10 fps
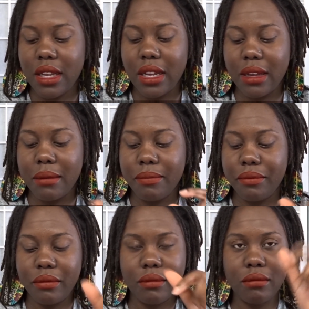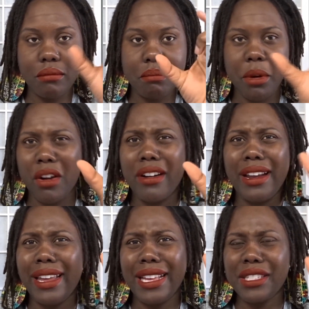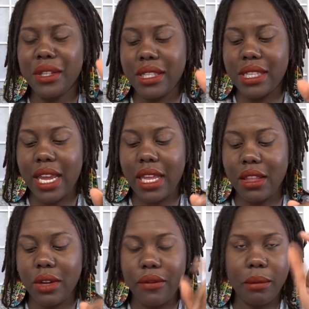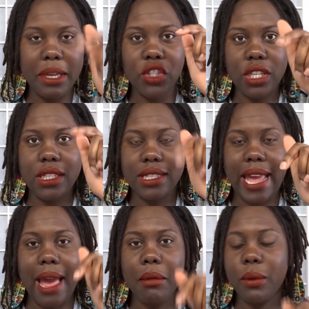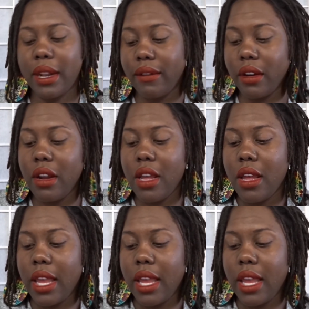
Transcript: bar, I guess you could say, a little information tab or whatever.